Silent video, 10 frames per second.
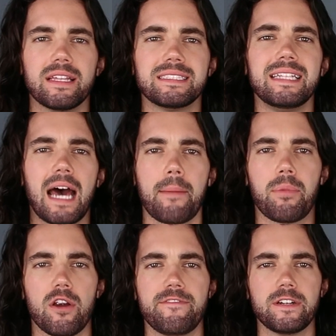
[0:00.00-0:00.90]
that's not
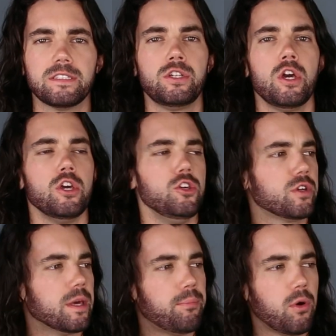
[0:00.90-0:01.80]
perfect, you
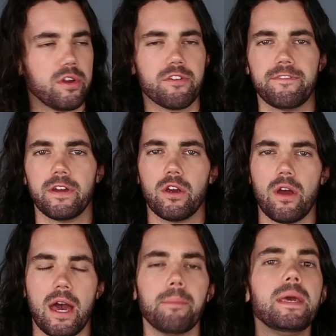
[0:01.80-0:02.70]
can point your finger
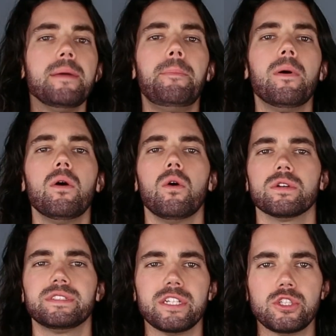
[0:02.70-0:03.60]
at people
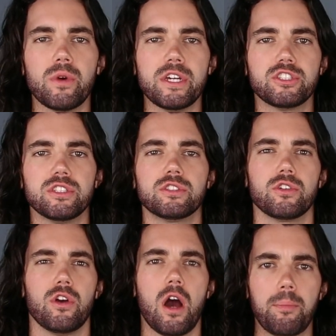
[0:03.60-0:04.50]
or situations or
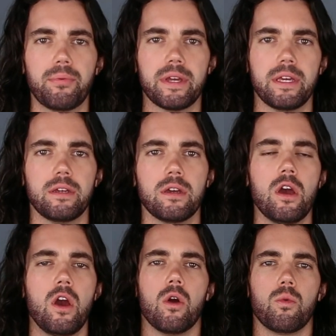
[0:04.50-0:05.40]
your upbringing
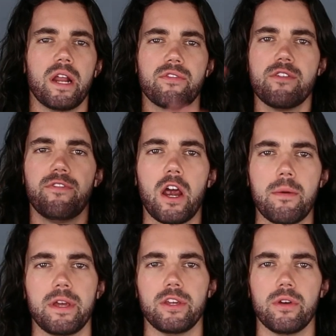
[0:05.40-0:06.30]
or whatever
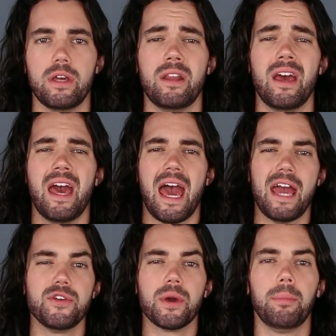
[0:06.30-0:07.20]
environment you're in,
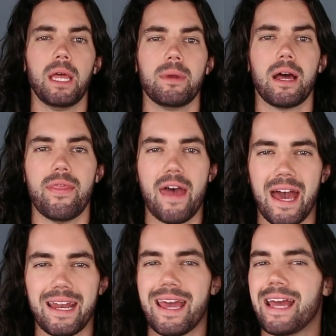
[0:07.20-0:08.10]
and you can blame it on
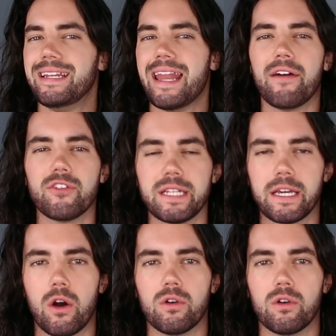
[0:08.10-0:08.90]
that and never take